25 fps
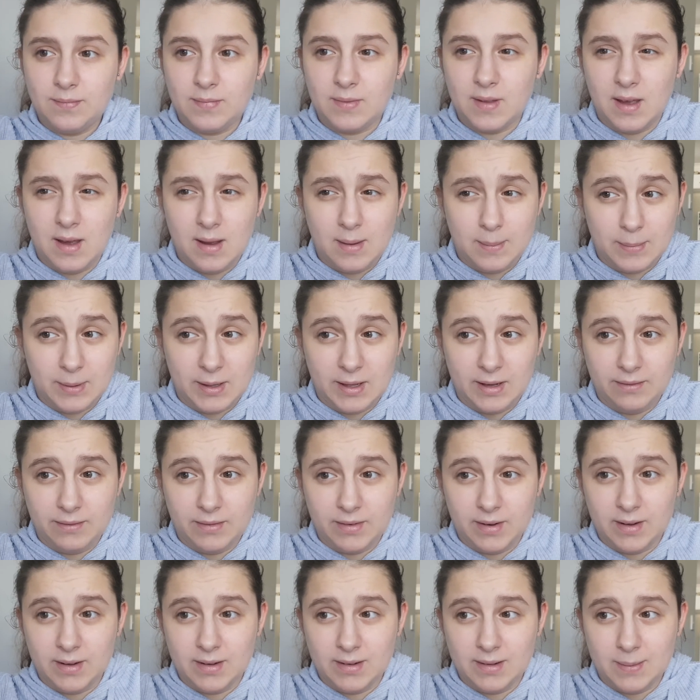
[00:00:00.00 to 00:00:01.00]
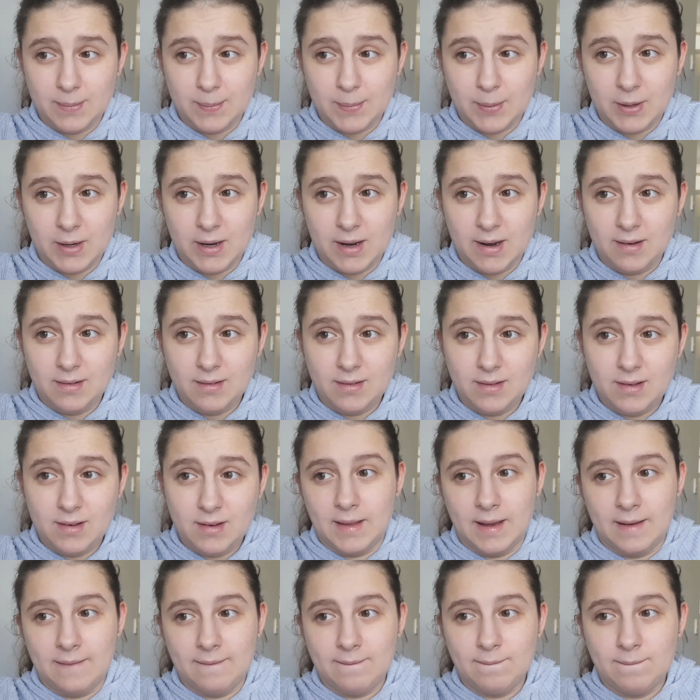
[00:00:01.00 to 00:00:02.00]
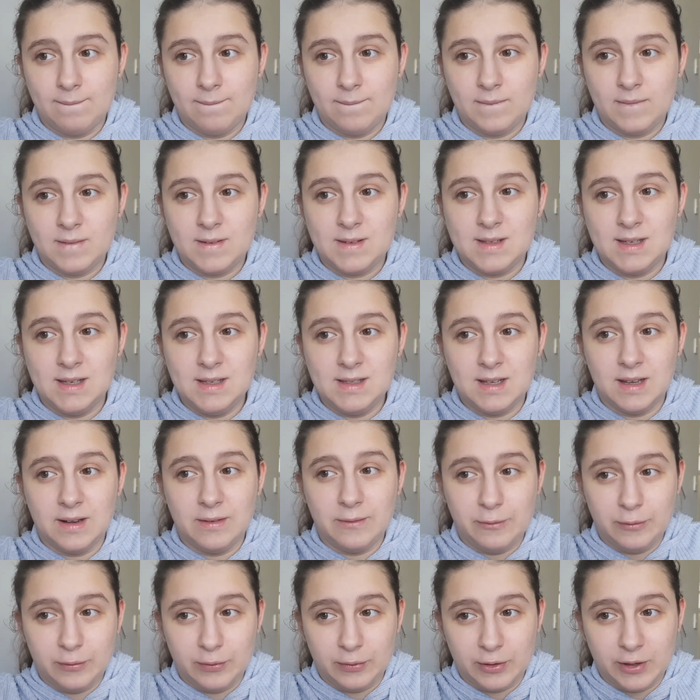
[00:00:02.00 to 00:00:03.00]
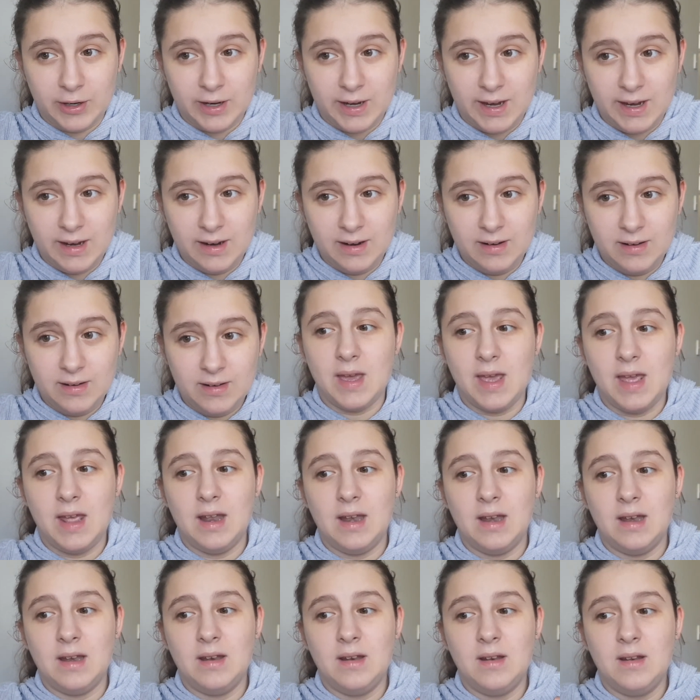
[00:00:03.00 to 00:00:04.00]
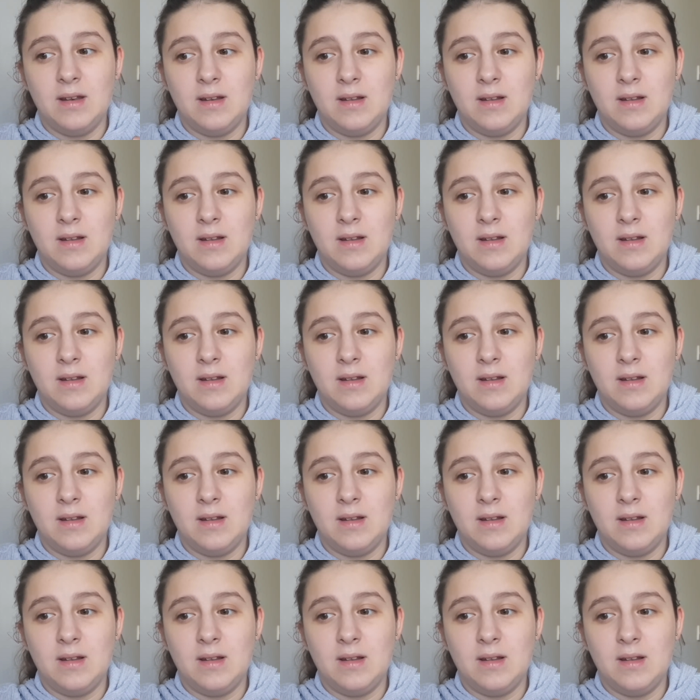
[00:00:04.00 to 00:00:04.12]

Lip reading: I believe it's pronounced. Yeah, casein free, and